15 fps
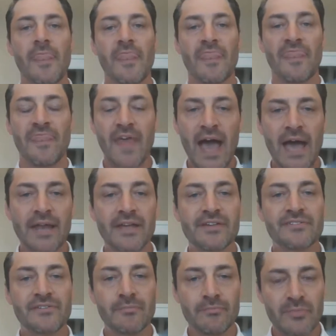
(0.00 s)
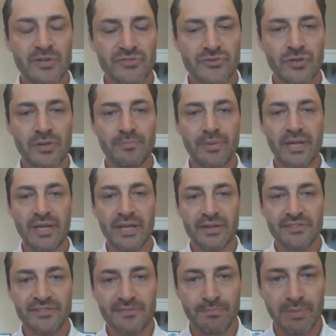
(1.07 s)
that is the mystery being
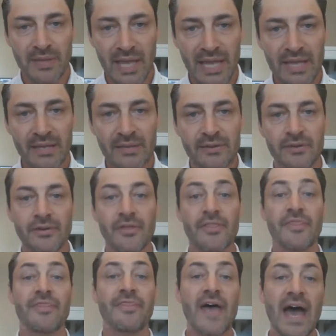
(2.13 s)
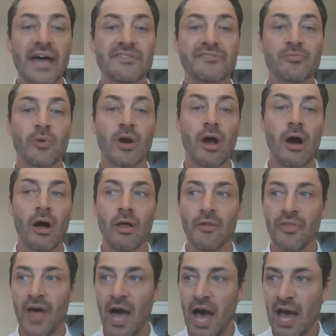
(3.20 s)
explained. That's where all
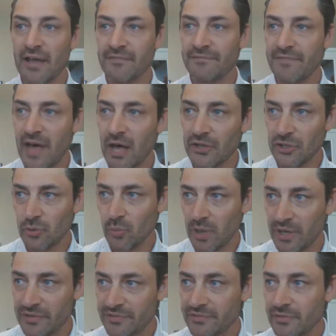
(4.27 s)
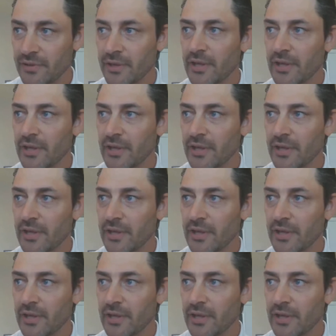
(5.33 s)
the high value was.